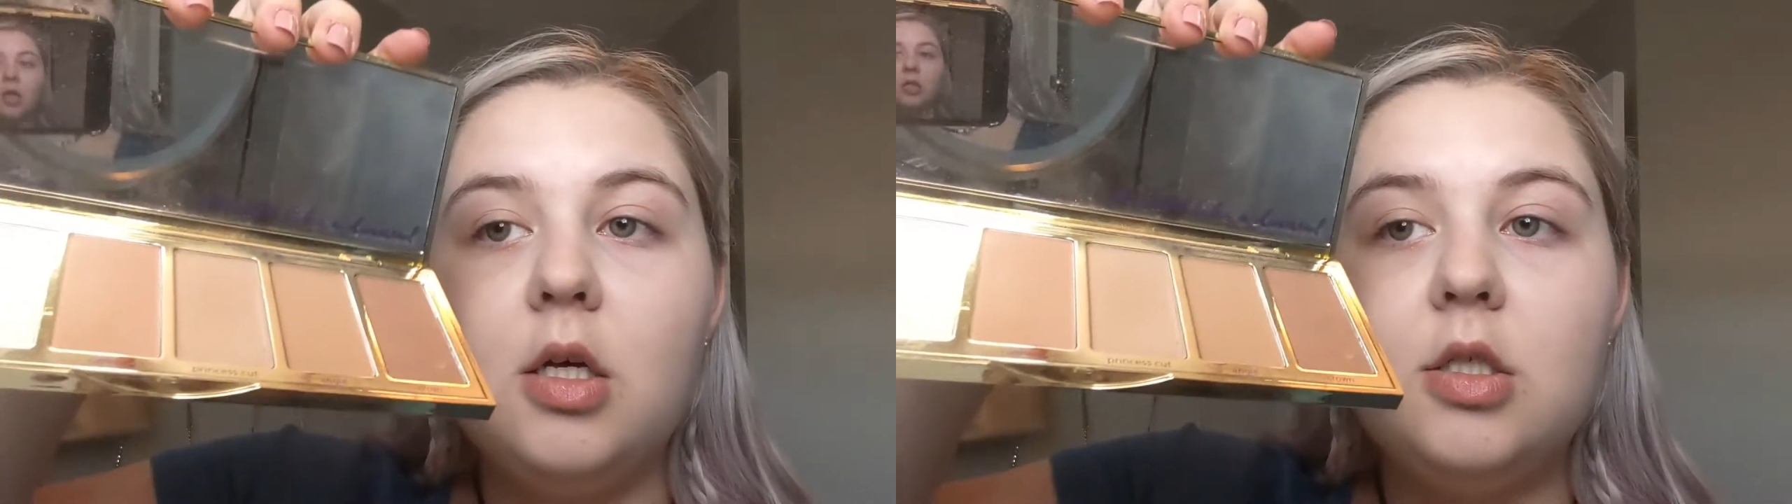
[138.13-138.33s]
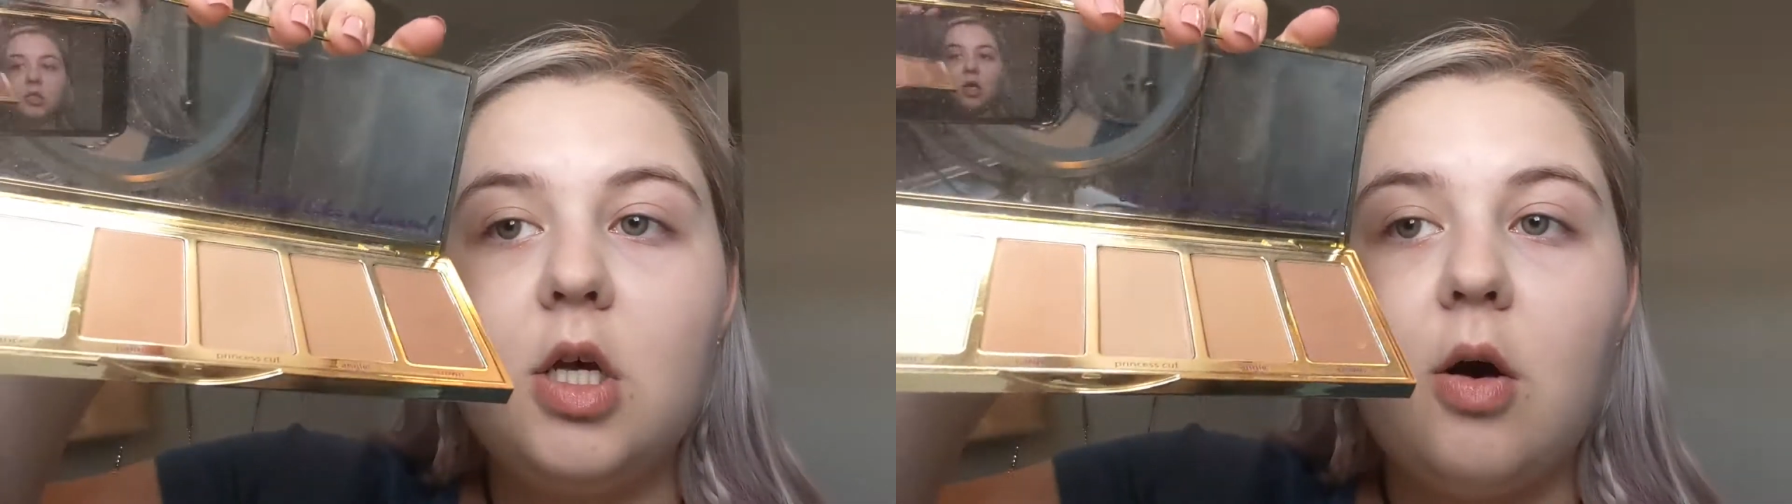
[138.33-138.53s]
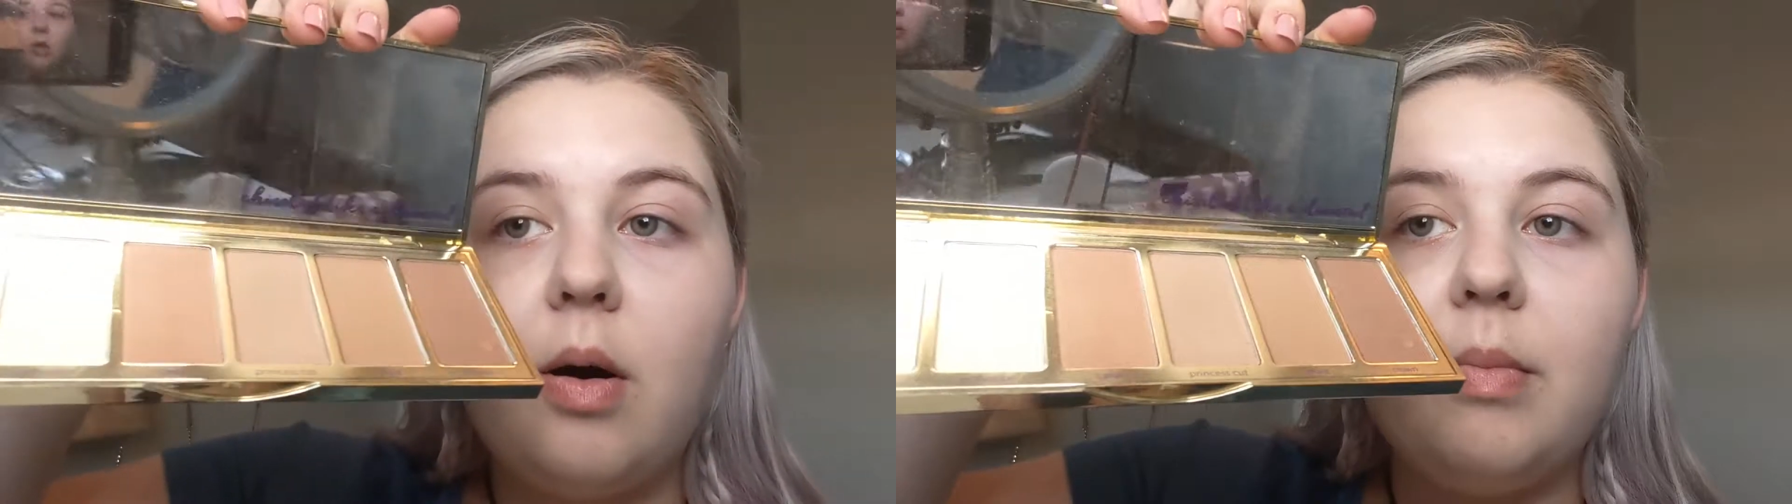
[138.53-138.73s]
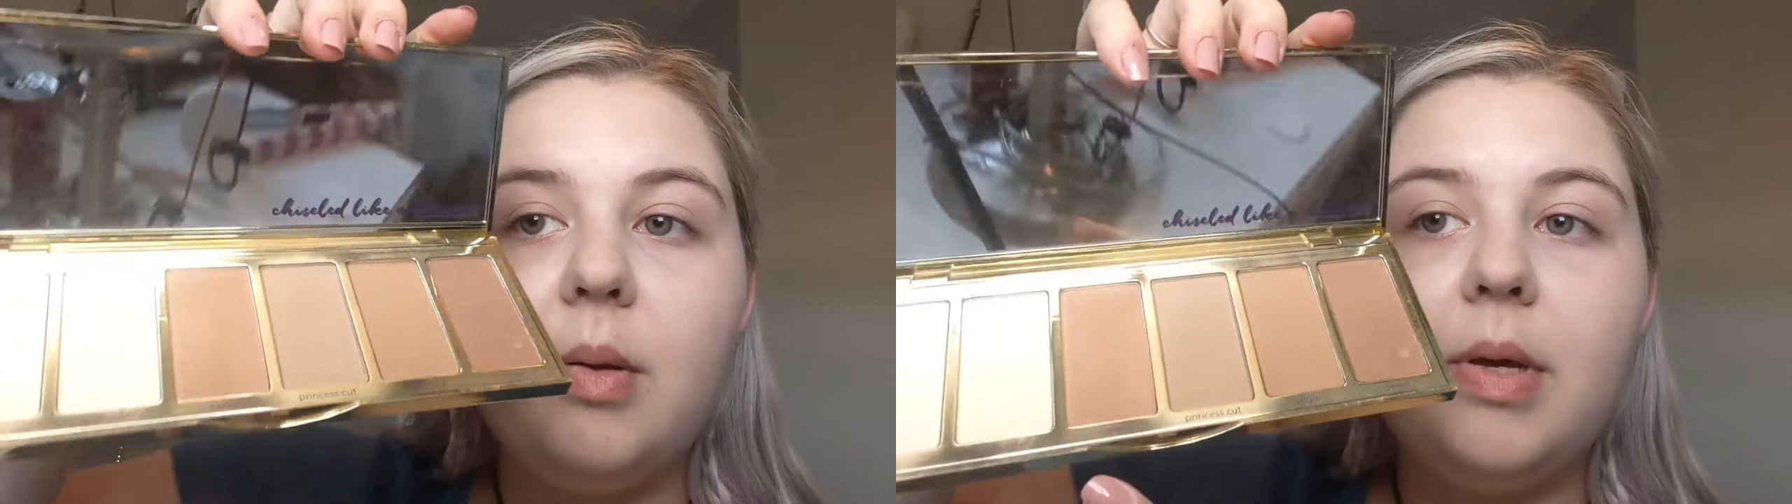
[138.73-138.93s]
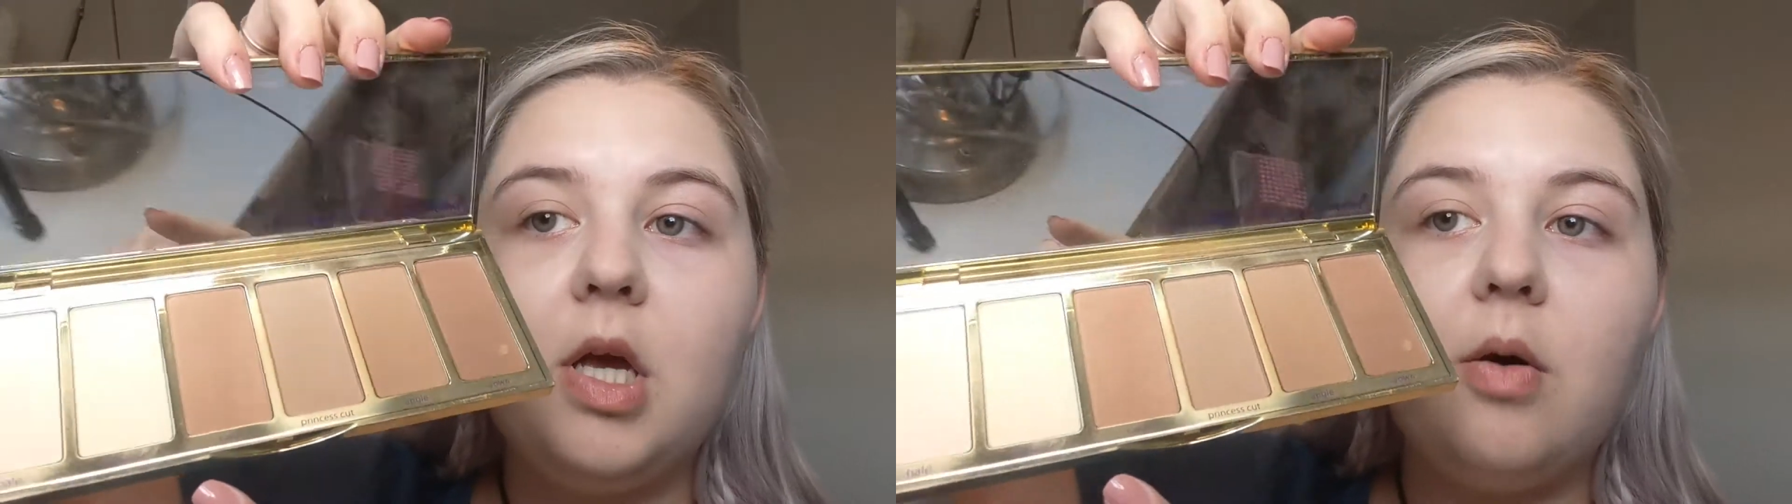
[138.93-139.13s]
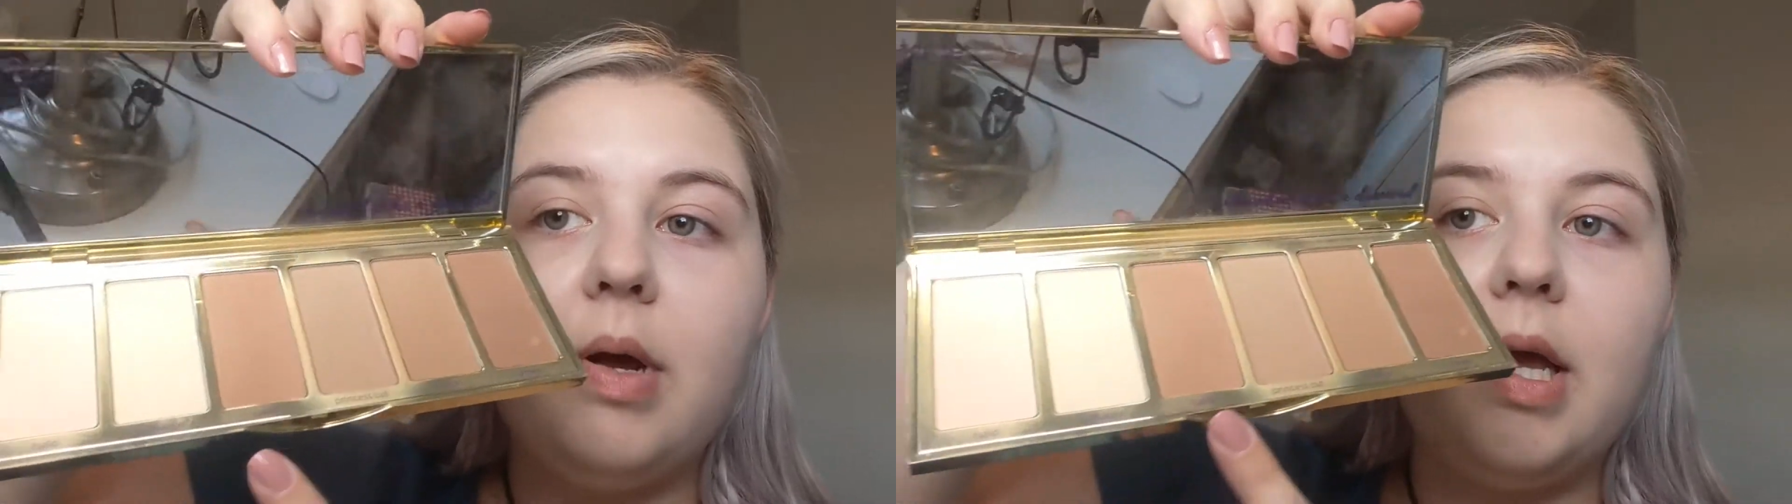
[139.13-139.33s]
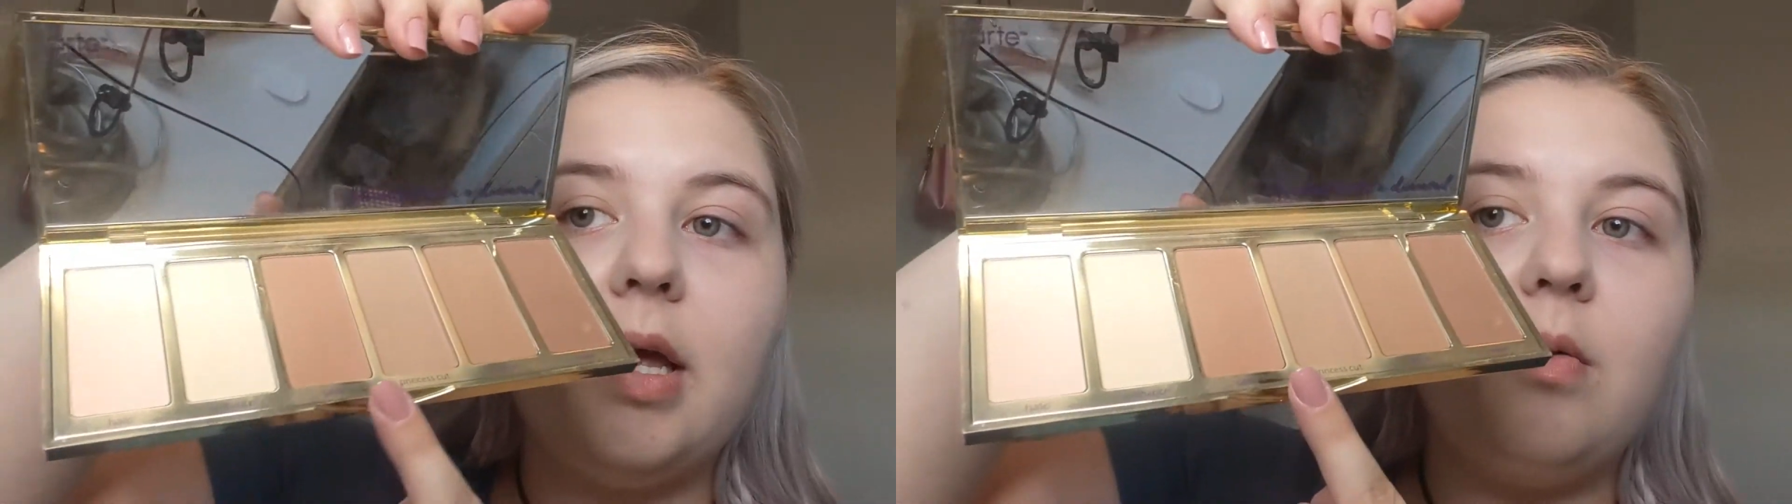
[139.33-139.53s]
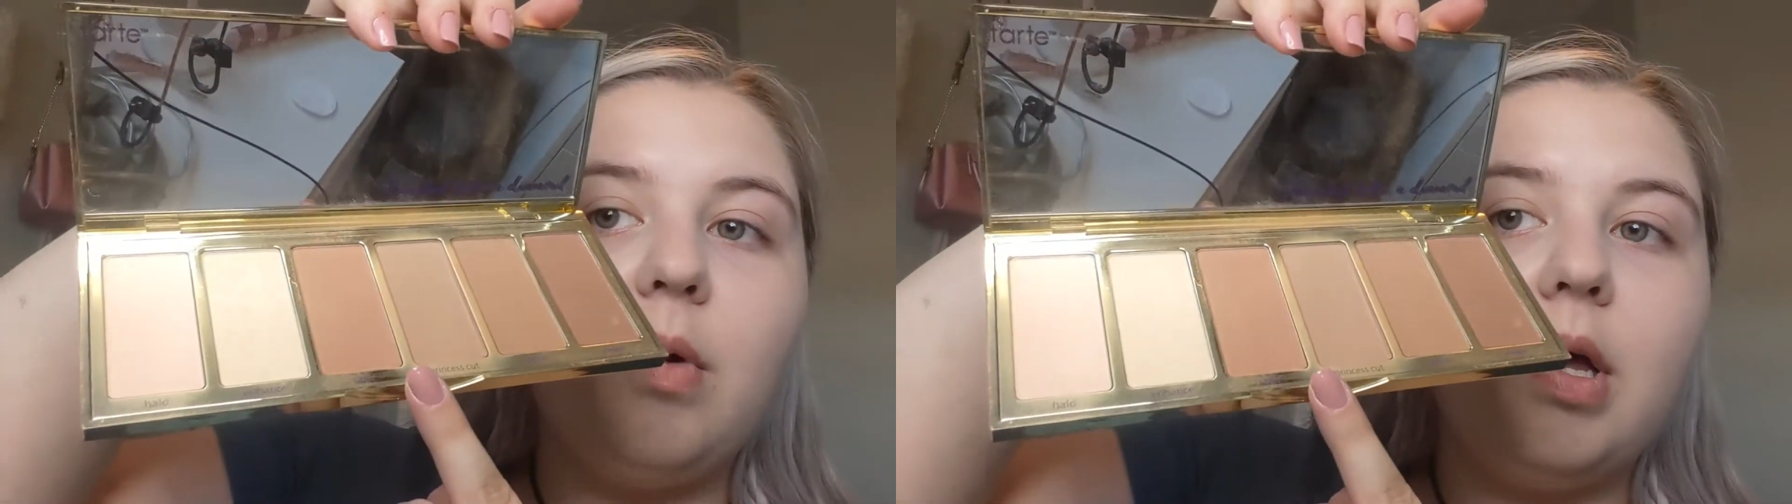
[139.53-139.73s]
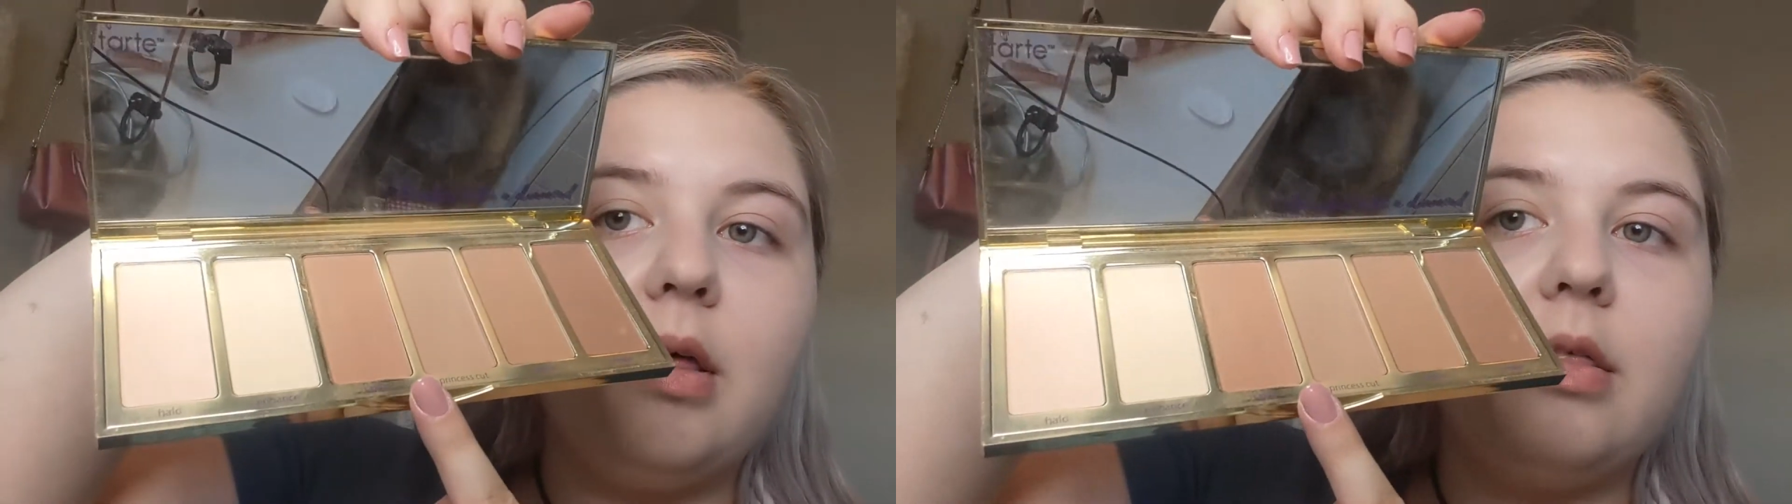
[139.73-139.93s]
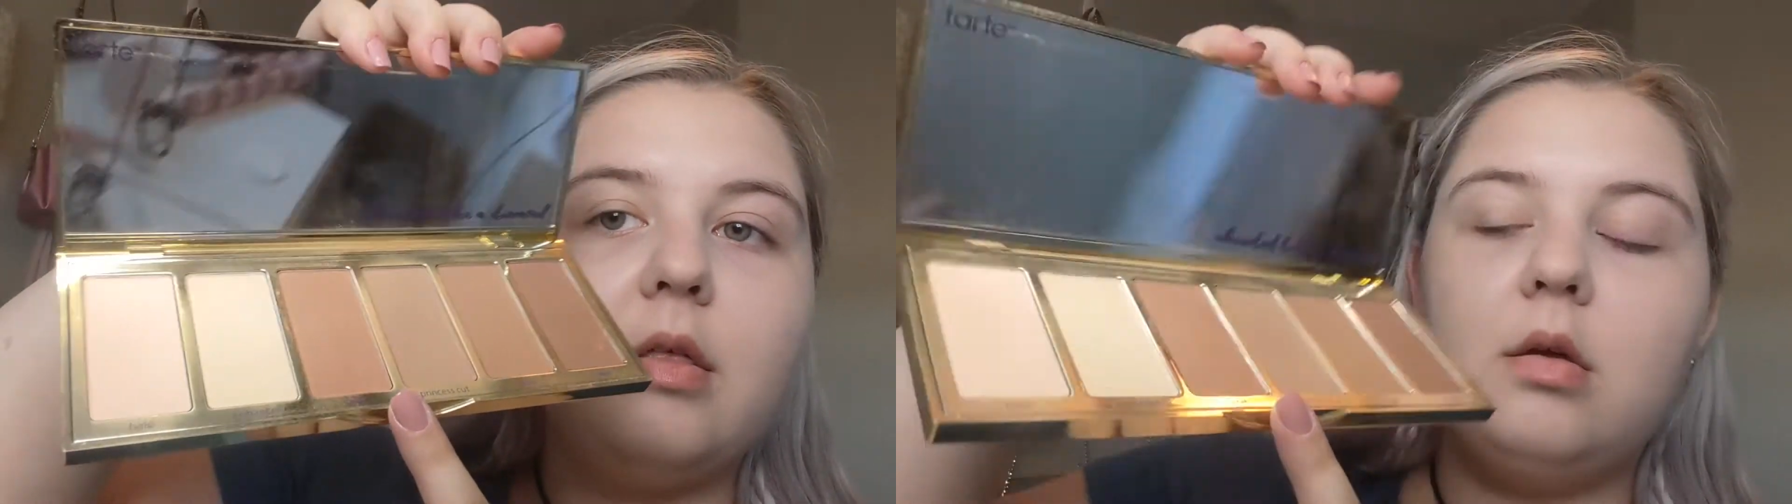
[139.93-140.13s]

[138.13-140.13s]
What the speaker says: So I'm going to be going in with,